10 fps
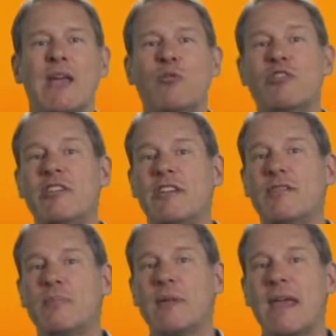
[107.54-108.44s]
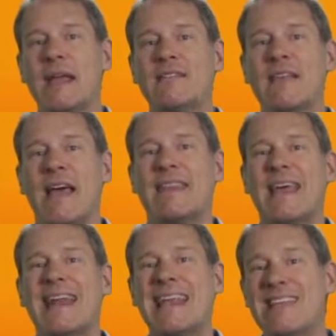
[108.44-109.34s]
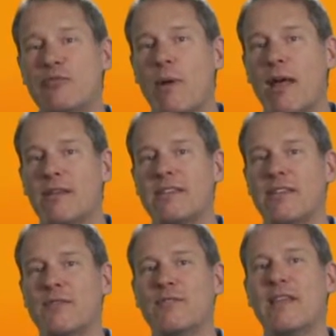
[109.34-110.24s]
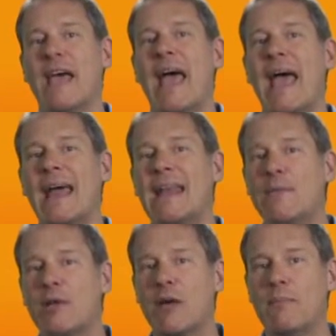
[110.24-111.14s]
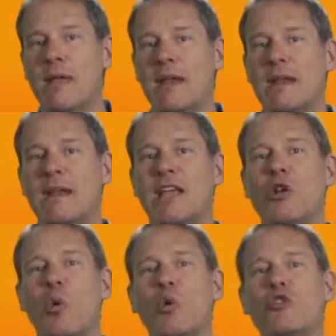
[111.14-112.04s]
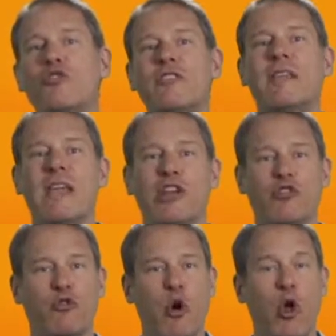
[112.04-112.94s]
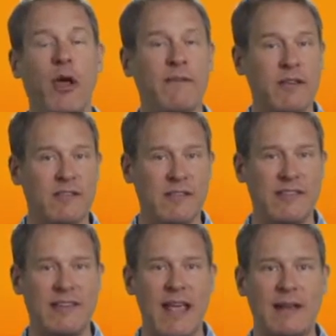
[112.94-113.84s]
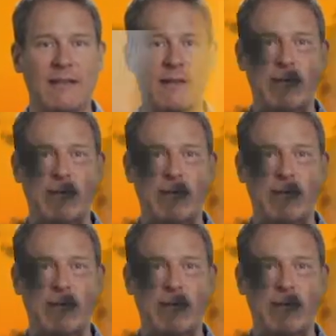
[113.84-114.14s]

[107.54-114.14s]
in which he explains that his relatives had him committed in order to take control of his estate.